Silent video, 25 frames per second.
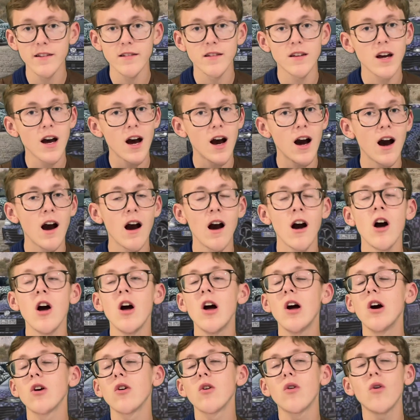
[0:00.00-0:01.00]
car,
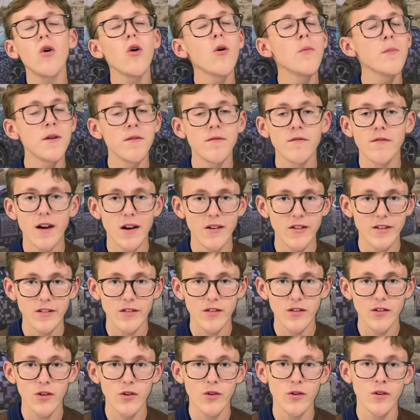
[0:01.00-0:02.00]
coming very
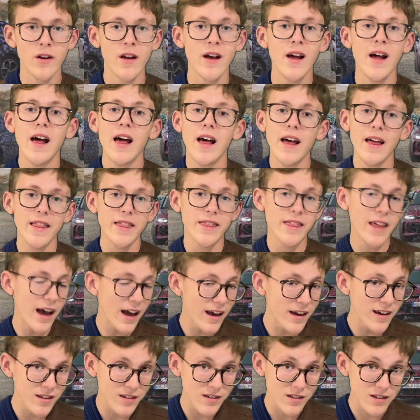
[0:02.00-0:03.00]
soon. That
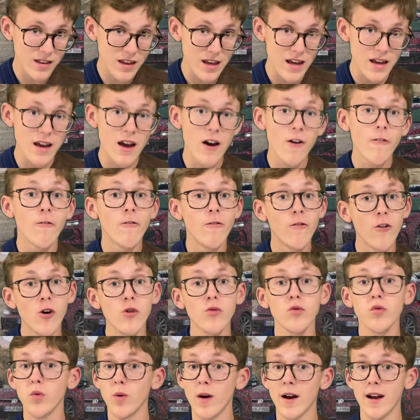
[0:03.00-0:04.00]
is the
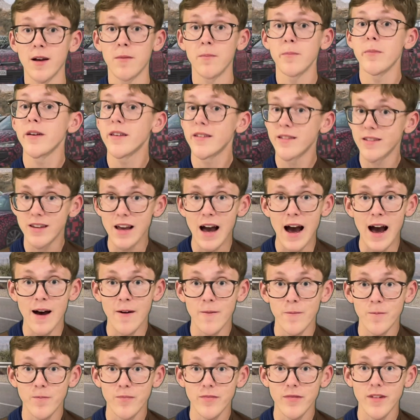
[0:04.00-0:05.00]
Volkswagen Passat.
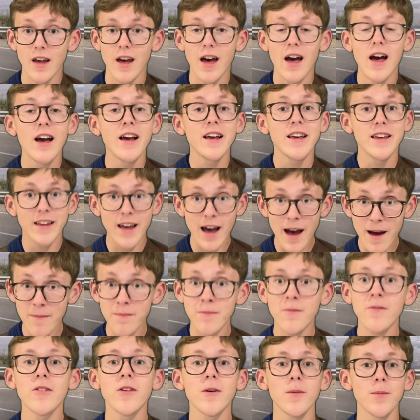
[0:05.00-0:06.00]
Yet, the
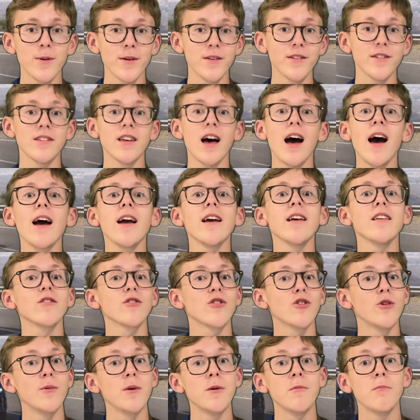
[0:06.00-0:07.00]
Passat is
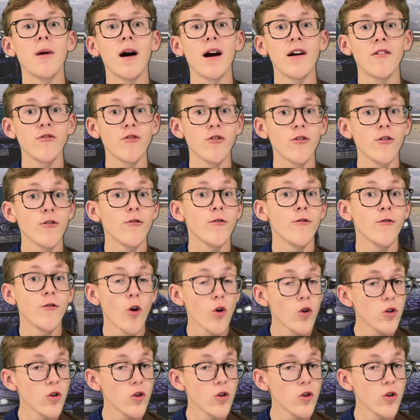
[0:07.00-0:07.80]
coming back for a full